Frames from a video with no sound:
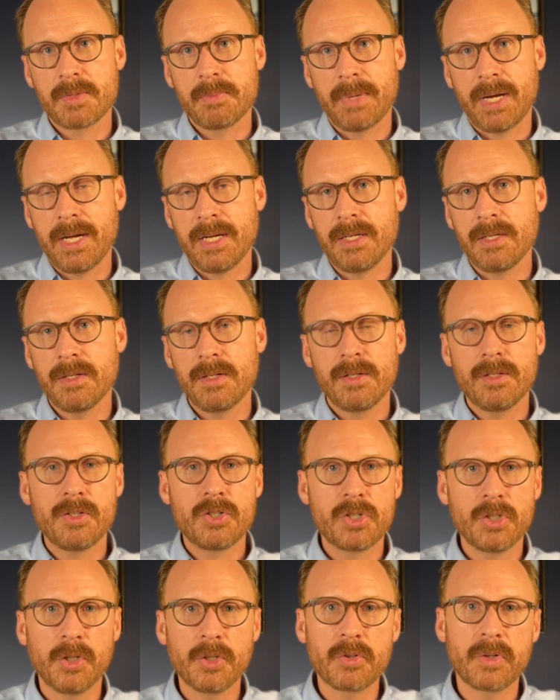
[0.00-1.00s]
My
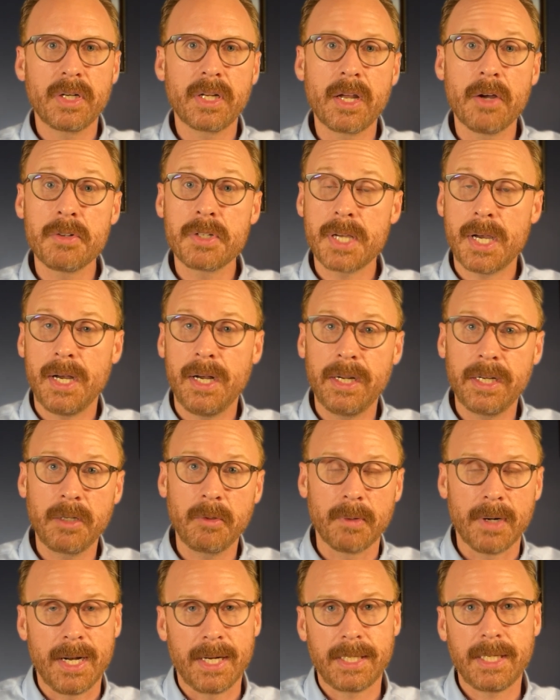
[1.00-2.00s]
children go to Honey
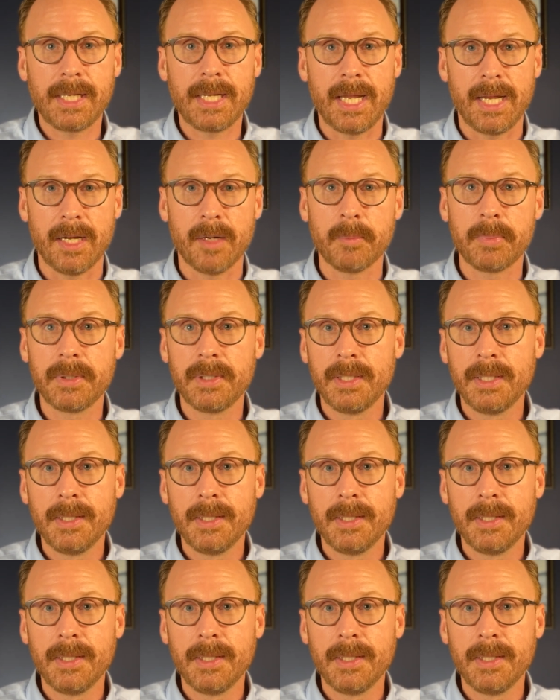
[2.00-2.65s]
Rock Camp,